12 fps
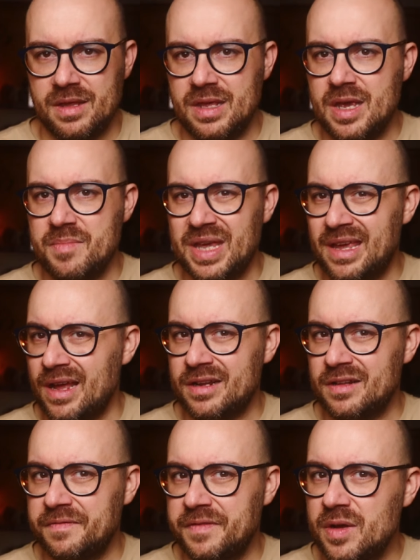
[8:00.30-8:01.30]
The
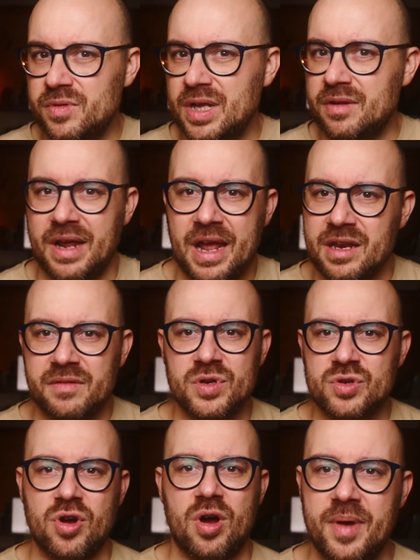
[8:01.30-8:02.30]
mechanical feel without any of the
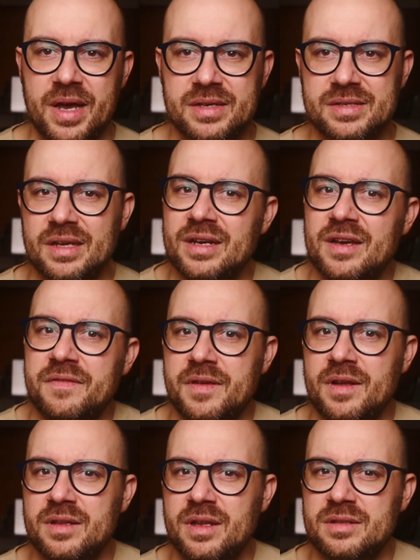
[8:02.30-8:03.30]
drawbacks, and I
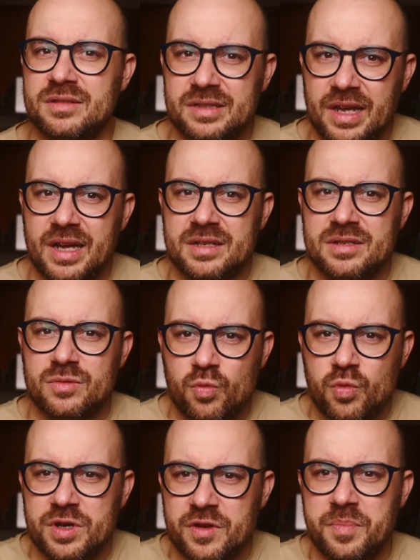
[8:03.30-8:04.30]
feel that that
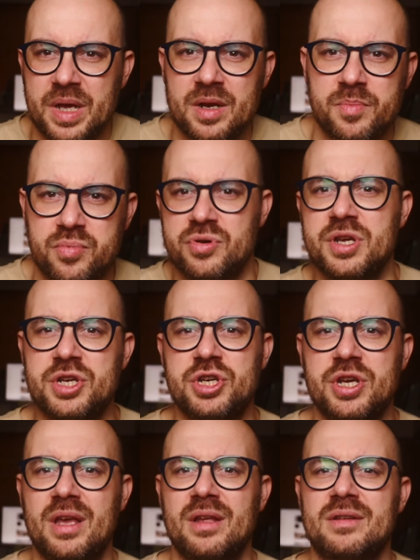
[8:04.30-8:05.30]
wouldn't have been
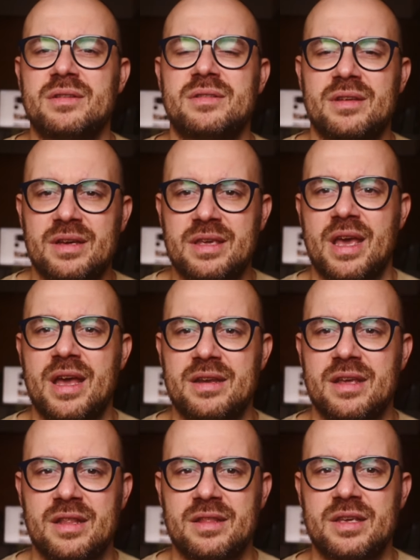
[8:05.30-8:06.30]
appreciated again
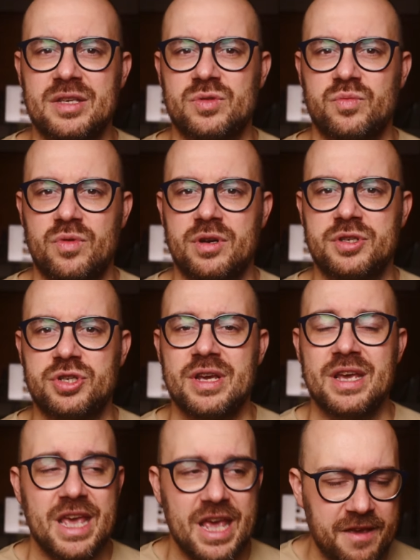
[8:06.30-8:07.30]
in this watch
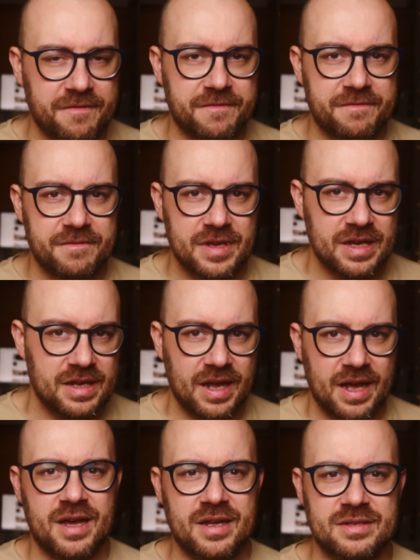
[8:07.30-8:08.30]
if it
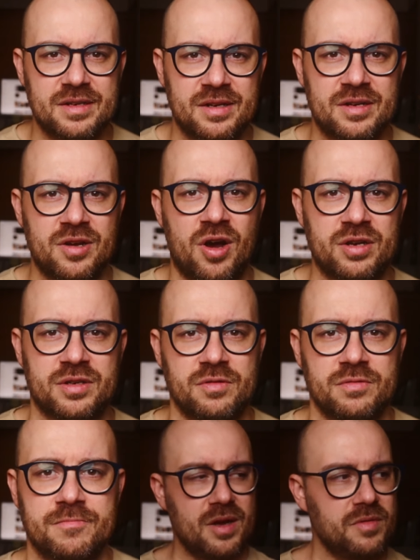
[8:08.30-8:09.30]
had an
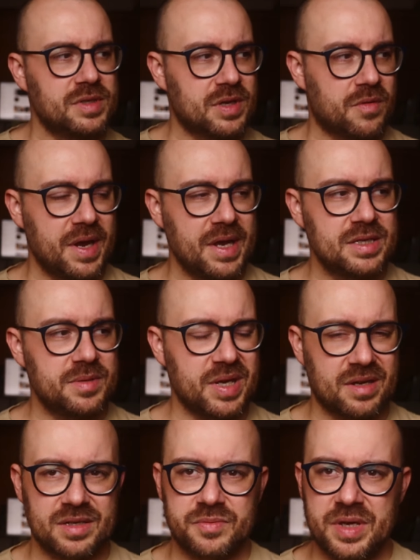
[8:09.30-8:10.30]
auto. I know it's crazy
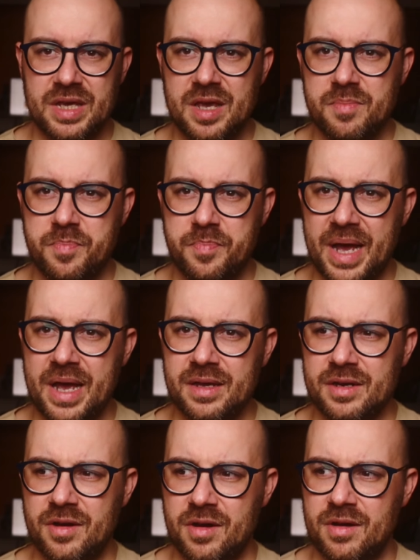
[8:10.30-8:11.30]
because we keep
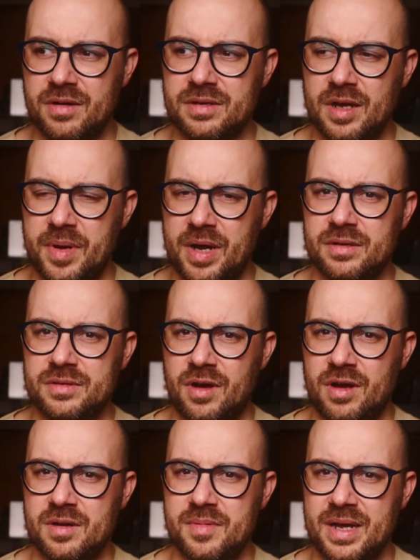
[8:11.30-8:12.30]
banging on about
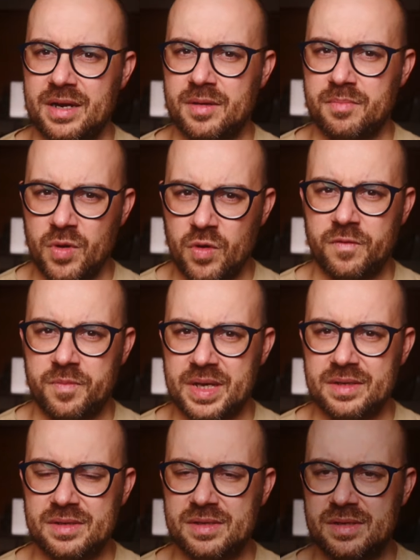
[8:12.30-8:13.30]
automatic
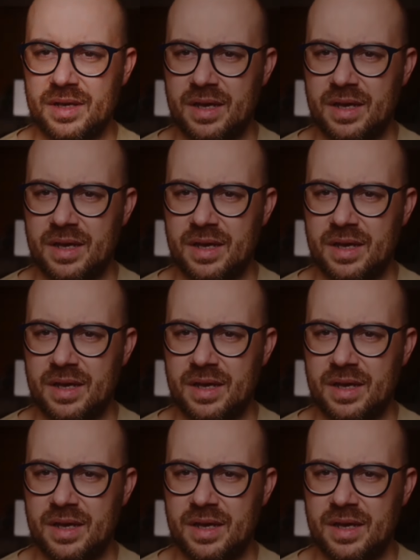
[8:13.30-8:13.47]
movements